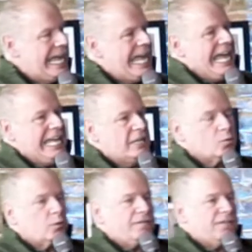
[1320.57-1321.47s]
is
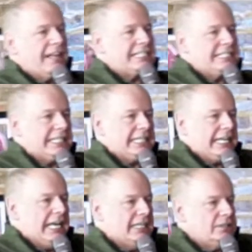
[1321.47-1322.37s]
reflected
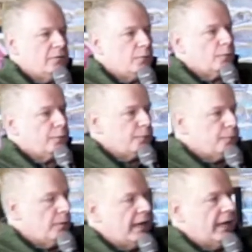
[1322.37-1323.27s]
and
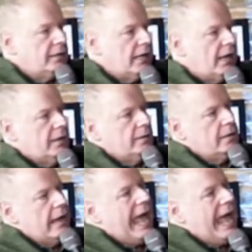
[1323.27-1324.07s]
an